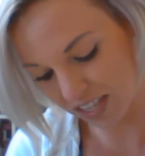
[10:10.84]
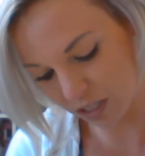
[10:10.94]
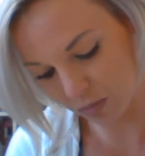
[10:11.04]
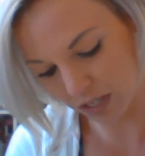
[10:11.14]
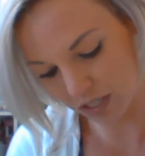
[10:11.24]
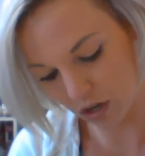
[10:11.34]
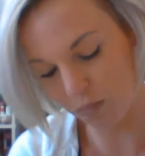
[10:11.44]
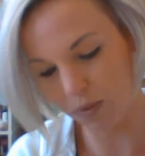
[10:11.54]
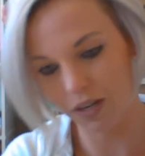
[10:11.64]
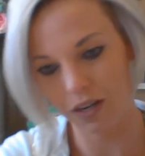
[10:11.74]
this one is
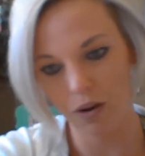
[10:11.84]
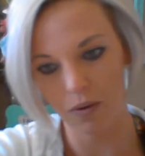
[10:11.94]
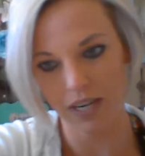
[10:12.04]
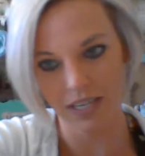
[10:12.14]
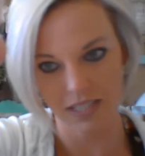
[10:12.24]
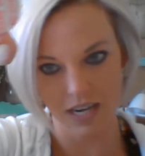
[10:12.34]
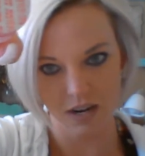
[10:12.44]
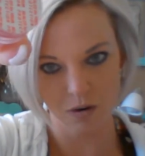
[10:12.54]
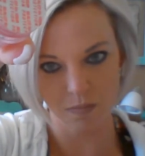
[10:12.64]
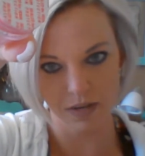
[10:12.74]
open. No, it is not
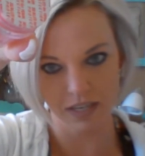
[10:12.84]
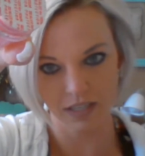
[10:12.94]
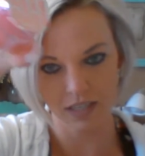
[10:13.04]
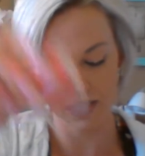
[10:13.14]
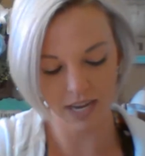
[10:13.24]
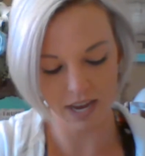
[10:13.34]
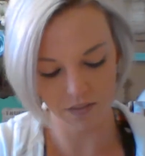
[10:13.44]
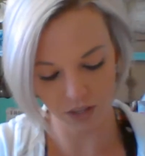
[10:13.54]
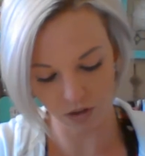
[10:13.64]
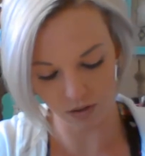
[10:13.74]
open because I
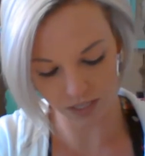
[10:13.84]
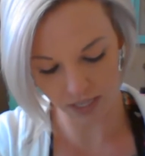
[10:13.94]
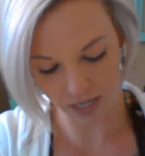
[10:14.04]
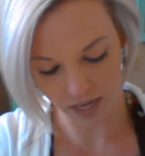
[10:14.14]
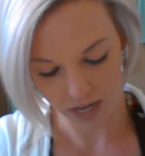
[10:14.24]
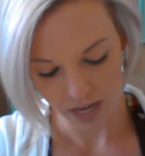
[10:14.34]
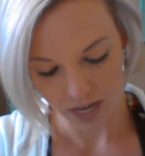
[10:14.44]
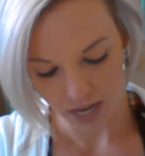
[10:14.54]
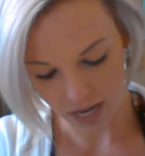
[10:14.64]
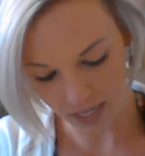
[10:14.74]
haven't used it.
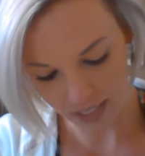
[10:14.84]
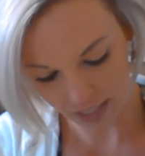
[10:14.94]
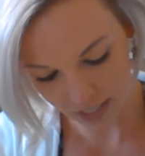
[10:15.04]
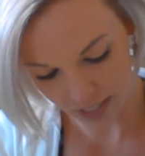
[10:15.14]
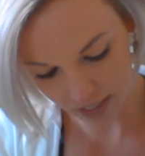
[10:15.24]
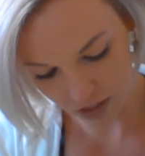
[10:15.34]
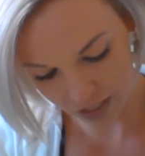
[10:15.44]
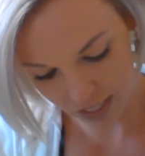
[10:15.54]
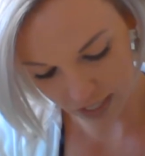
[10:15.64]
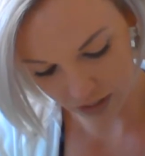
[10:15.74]
And it's a. It
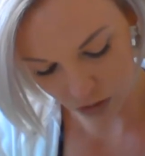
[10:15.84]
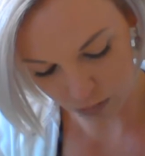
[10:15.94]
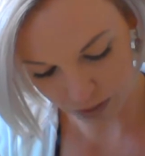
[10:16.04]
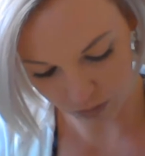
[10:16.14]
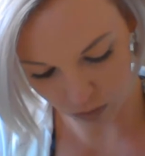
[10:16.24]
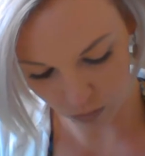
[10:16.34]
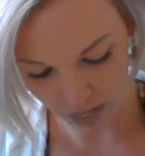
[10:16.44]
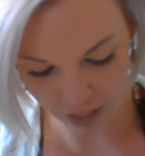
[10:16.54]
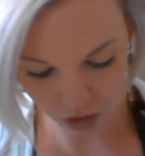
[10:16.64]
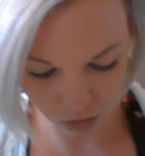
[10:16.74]
looks like a little bit of a
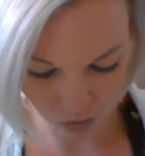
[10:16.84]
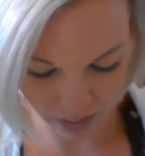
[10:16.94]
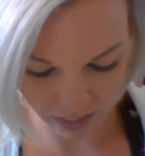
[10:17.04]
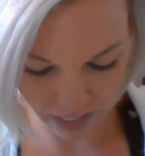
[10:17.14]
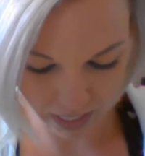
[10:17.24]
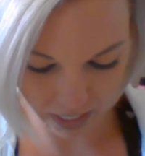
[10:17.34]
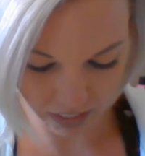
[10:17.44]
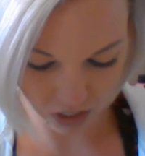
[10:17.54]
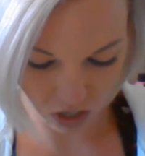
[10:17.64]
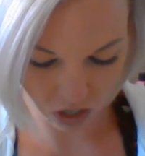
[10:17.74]
reddish one, and
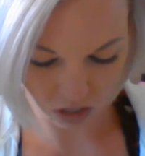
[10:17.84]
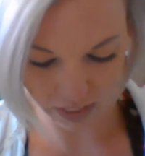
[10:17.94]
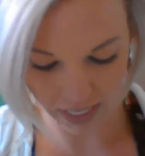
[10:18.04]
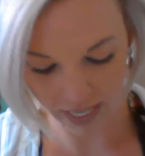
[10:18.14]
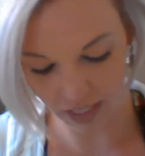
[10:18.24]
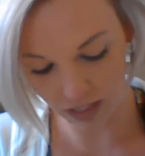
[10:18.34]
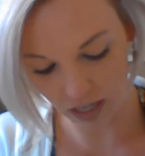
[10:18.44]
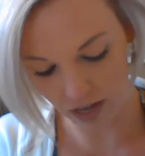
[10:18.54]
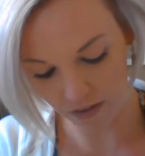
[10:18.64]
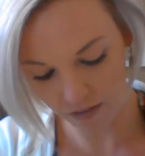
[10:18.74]
it's called In
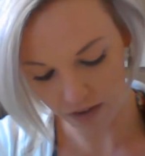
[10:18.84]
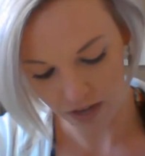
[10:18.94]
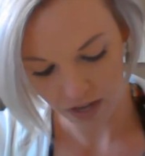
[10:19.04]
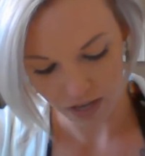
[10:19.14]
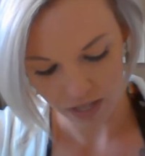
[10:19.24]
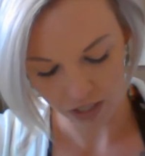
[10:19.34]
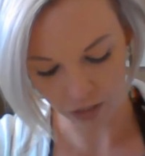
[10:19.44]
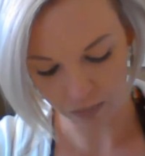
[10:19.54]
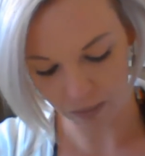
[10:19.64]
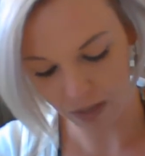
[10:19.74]
Love. So it
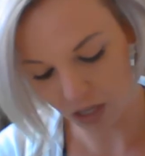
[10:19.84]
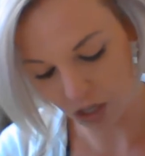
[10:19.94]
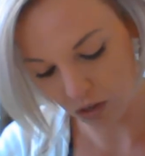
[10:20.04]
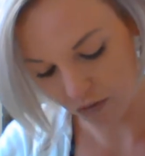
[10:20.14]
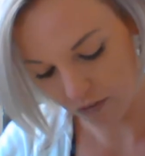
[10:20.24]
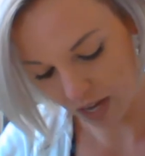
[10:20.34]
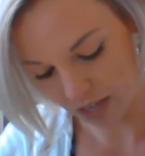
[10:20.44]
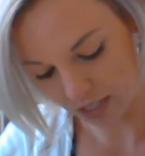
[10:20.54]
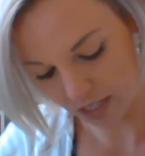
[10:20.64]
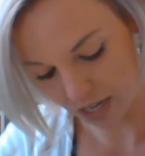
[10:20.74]
might be a cute
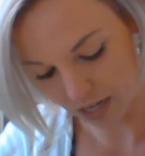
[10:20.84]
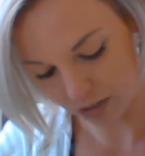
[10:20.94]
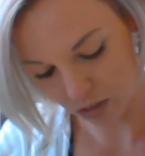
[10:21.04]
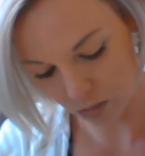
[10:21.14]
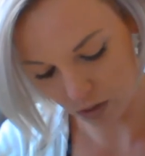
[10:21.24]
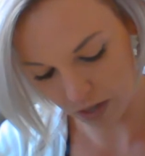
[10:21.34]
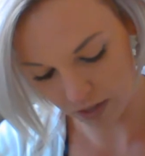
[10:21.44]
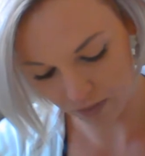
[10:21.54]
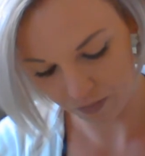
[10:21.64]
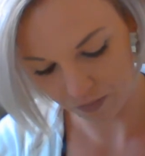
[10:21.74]
Valentine's
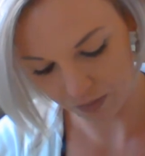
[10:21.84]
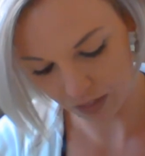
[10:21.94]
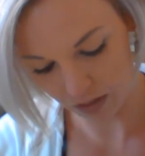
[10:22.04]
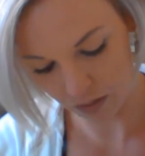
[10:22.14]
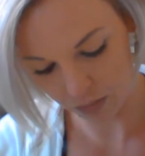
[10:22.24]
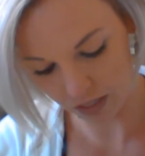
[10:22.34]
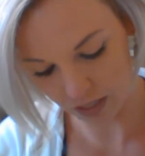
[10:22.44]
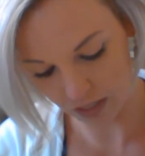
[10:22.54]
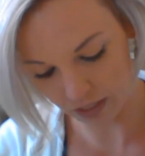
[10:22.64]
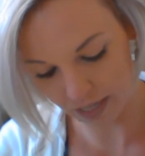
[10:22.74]
one. Let me put
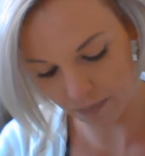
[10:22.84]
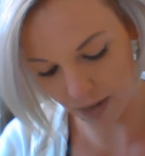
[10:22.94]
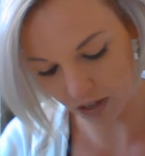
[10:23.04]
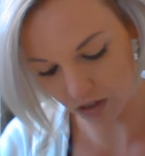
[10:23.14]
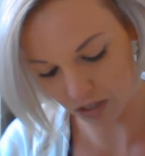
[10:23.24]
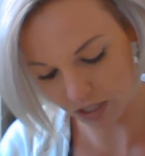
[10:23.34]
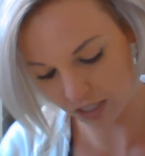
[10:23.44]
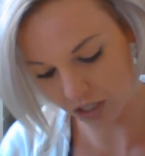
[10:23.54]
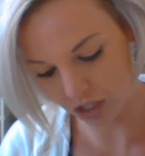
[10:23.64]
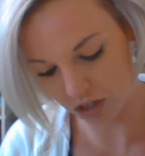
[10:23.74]
the lid back on so I
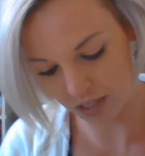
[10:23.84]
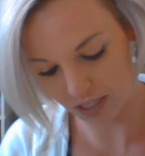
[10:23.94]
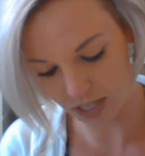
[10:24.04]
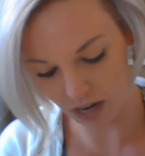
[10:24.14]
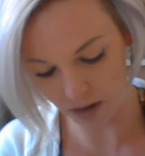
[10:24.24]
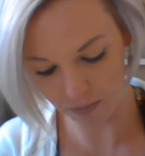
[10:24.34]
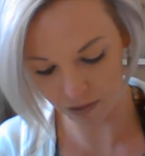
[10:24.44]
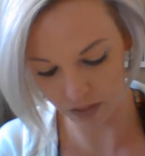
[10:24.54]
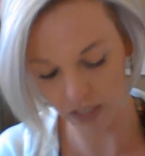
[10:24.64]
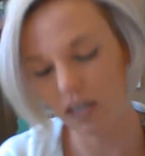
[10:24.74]
can show you the top
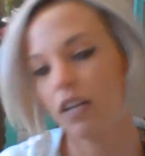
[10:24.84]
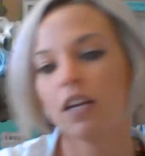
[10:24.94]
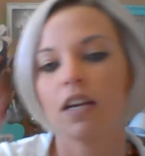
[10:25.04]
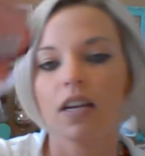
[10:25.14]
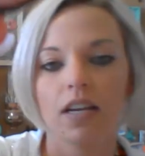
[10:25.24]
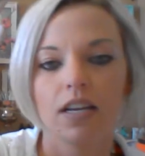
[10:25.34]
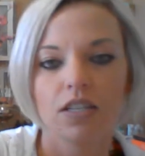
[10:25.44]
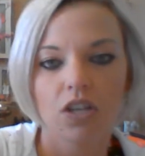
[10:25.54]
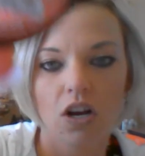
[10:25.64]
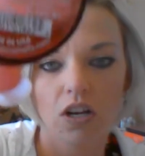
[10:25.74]
of it. And
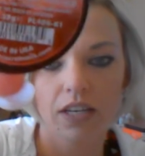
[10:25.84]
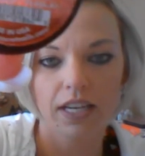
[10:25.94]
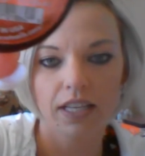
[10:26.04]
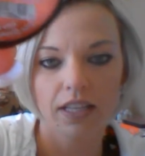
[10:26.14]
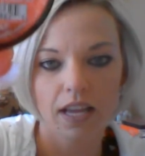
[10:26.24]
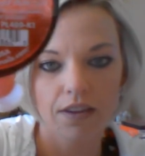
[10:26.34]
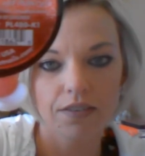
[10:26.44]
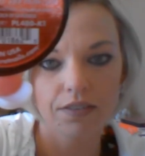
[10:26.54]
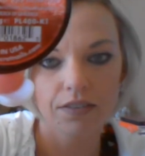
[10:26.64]
it's called In Love.